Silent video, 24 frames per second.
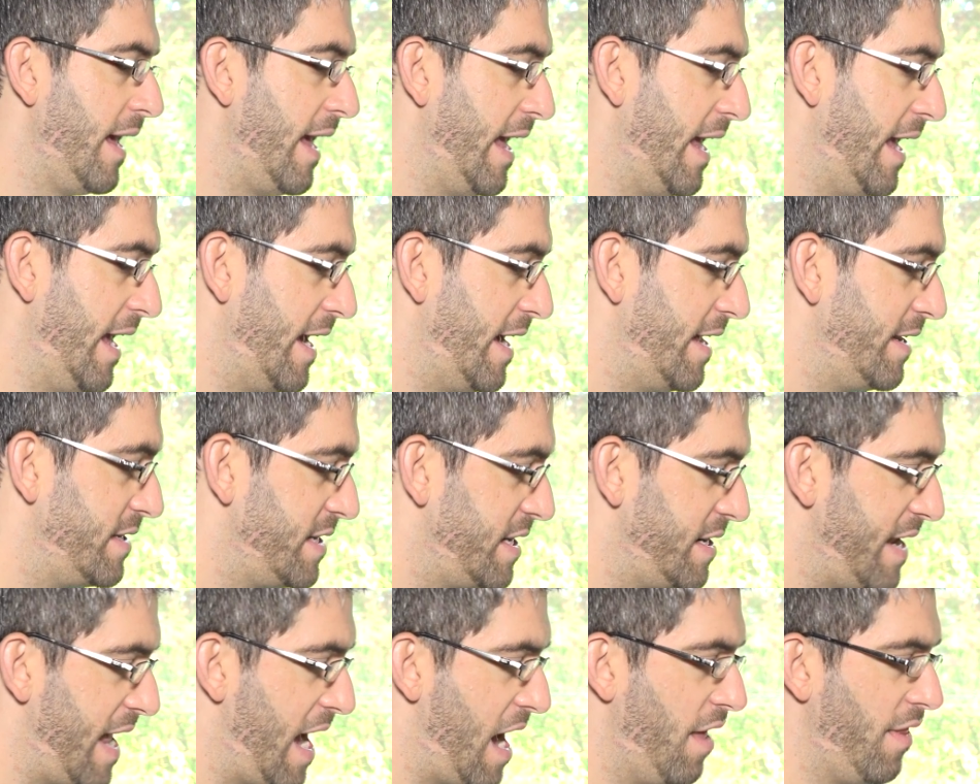
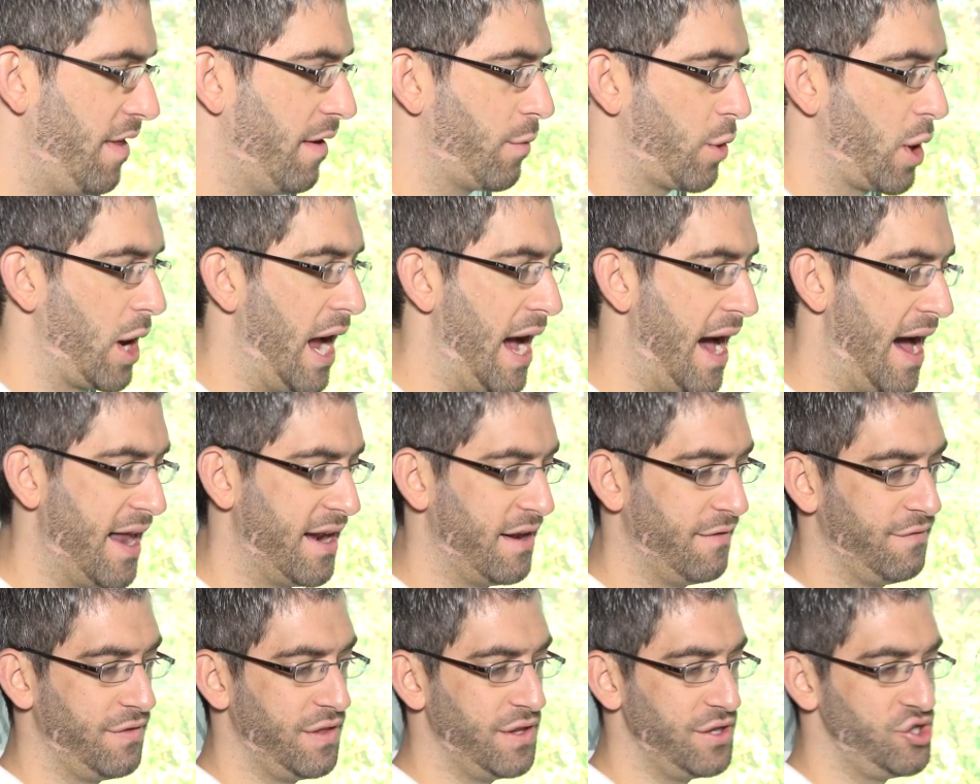And now that we're out
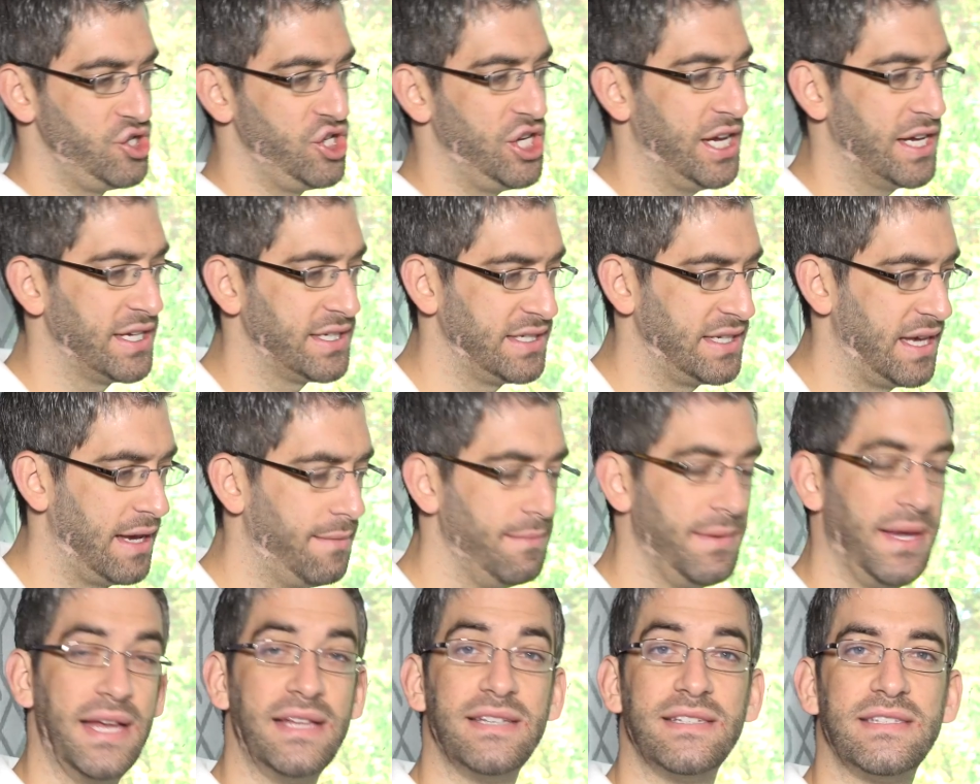of the G S
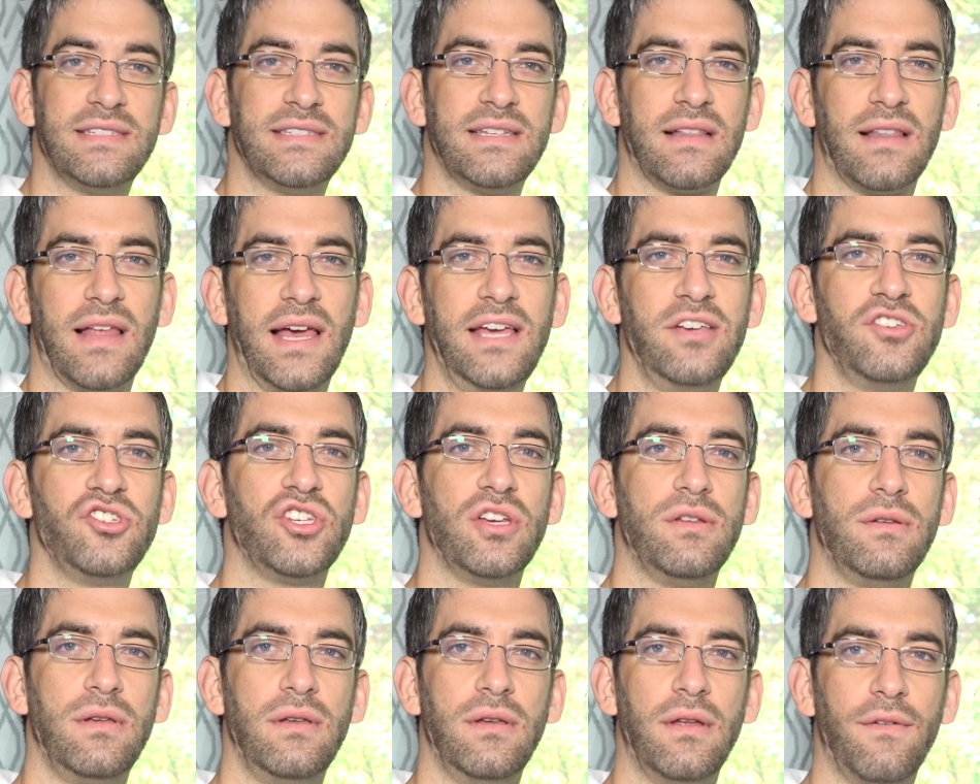M
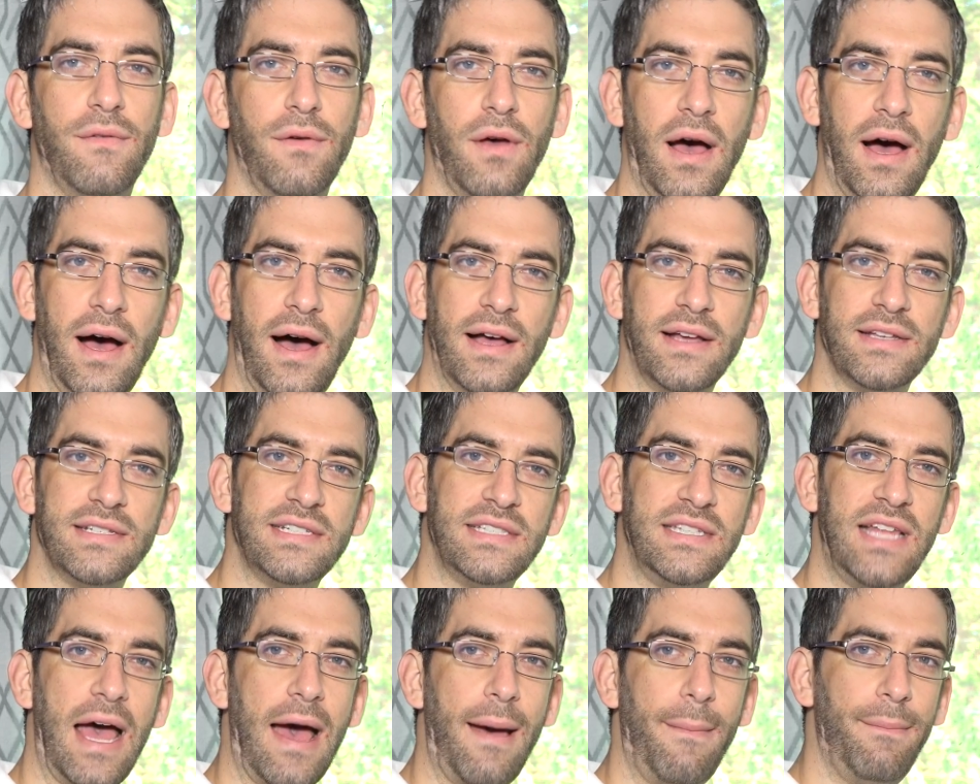installation uh,
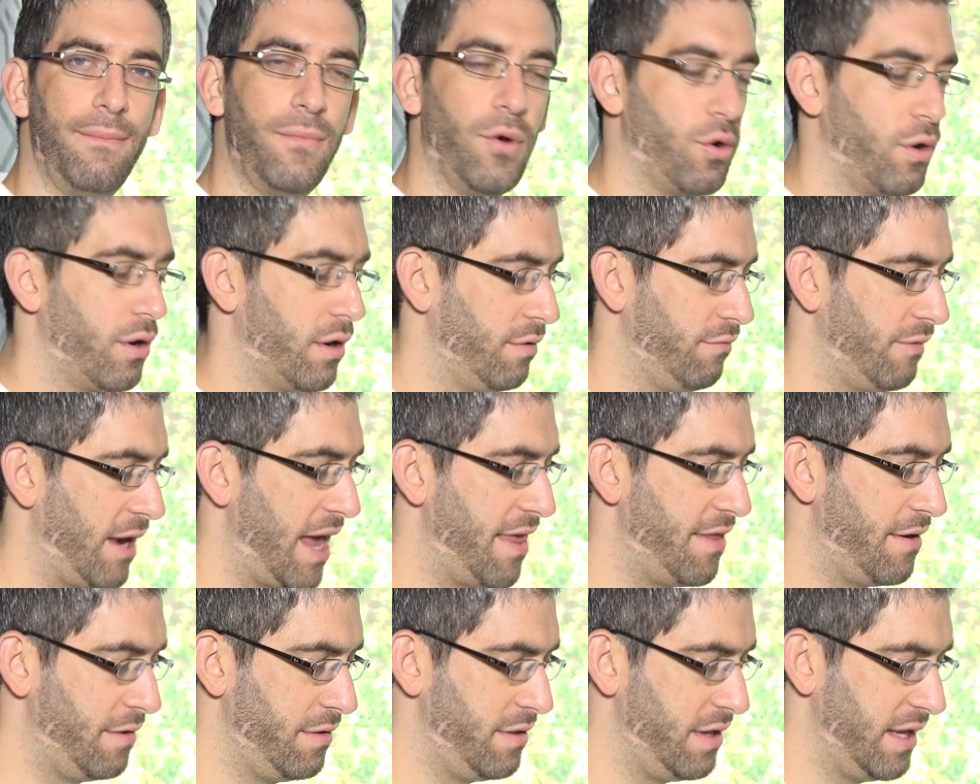step, or
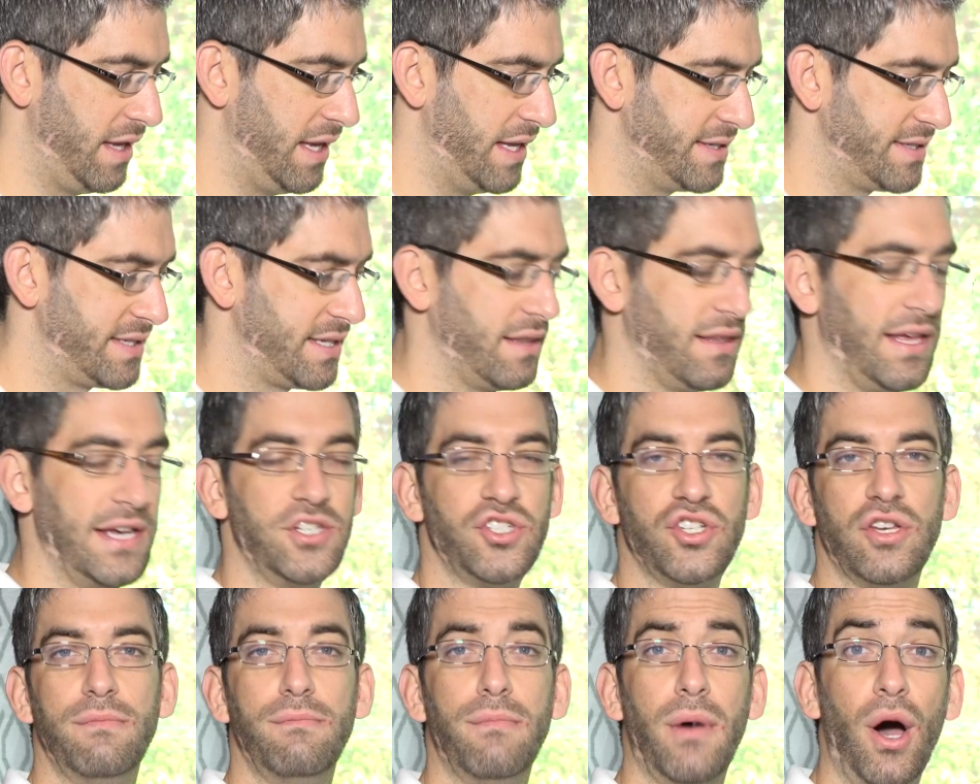rather the
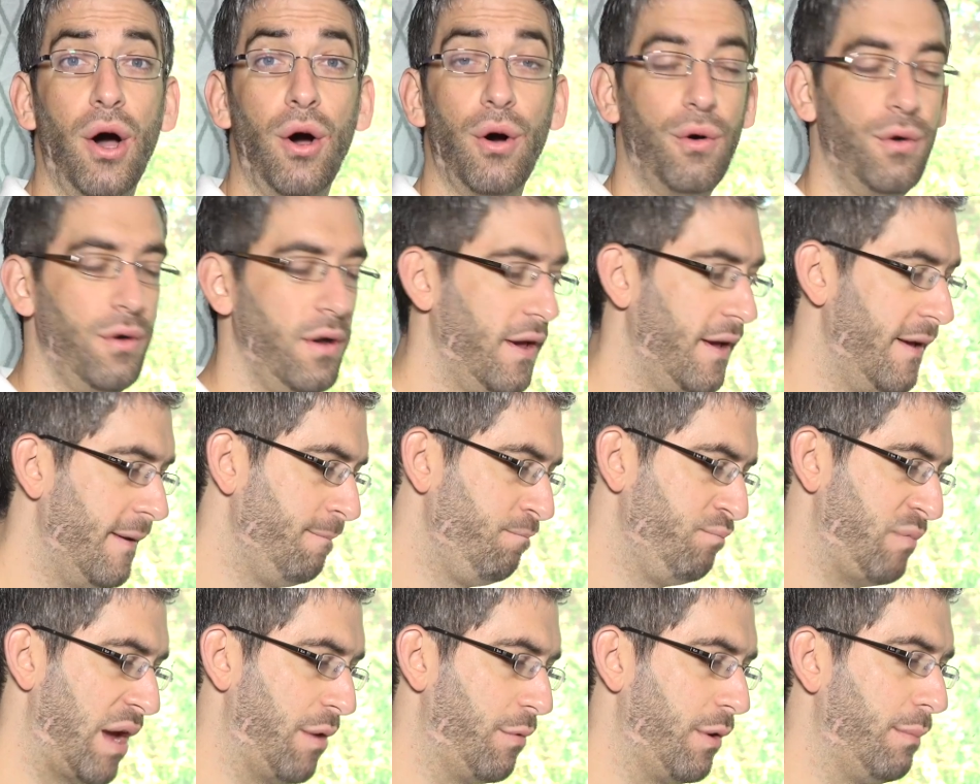installation mode
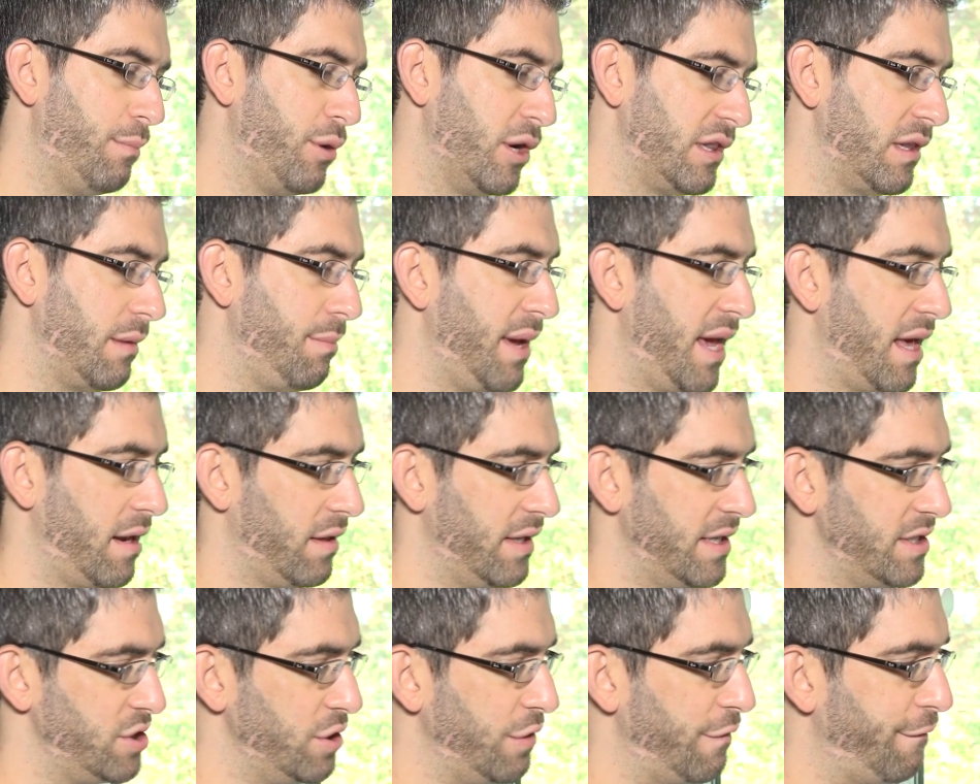that we put the
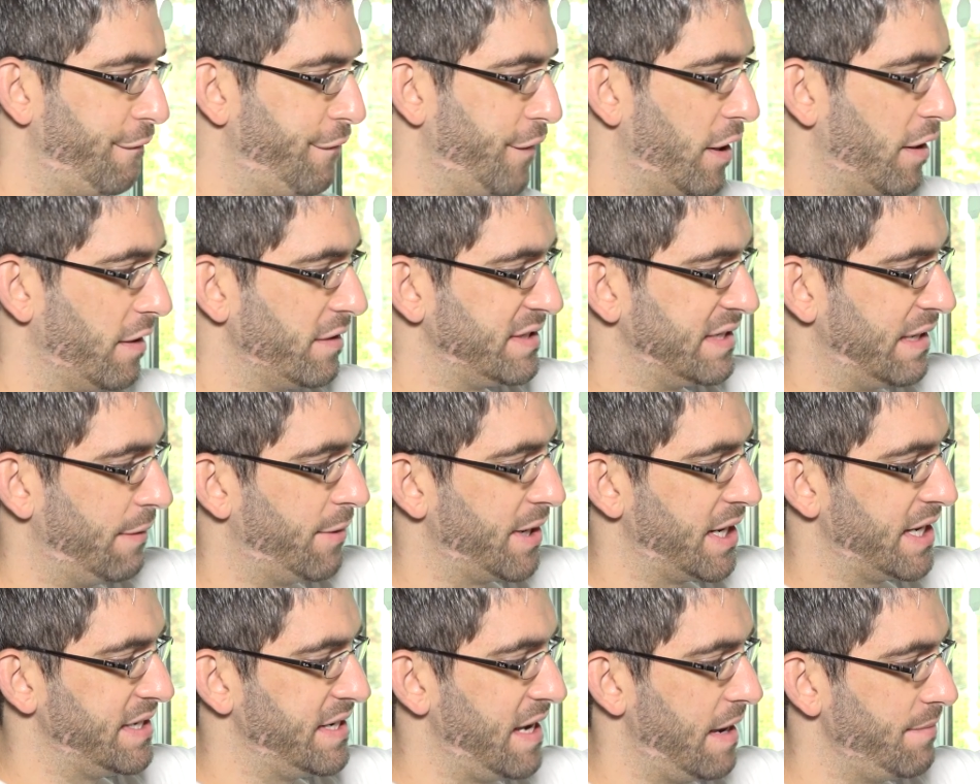panel into first, I
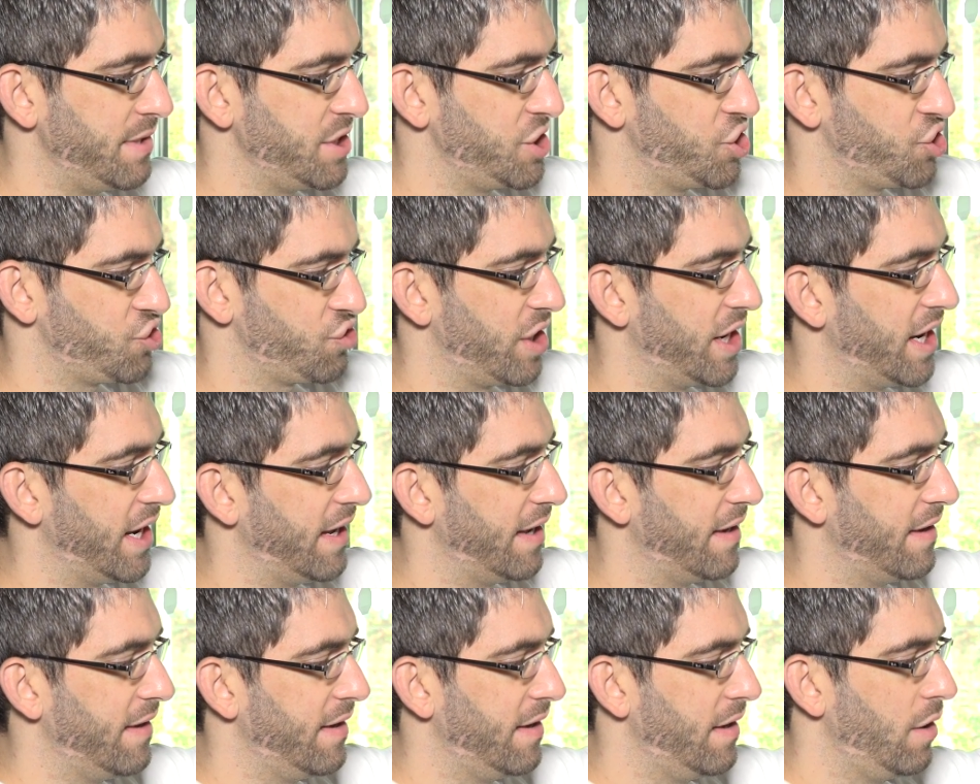want to
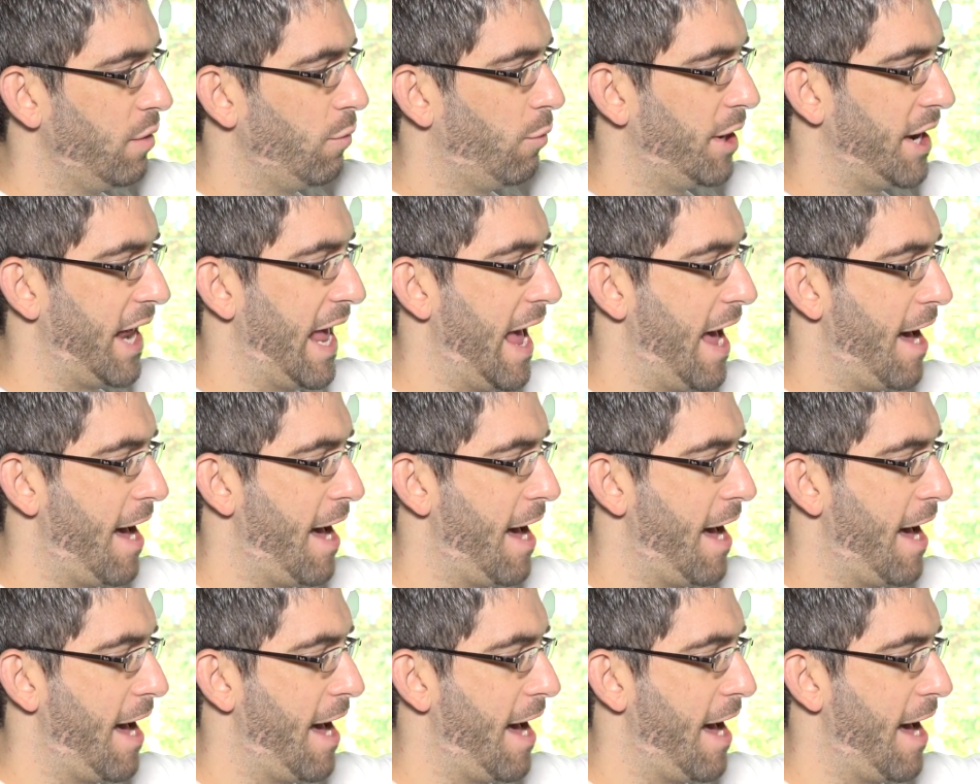demonstrate what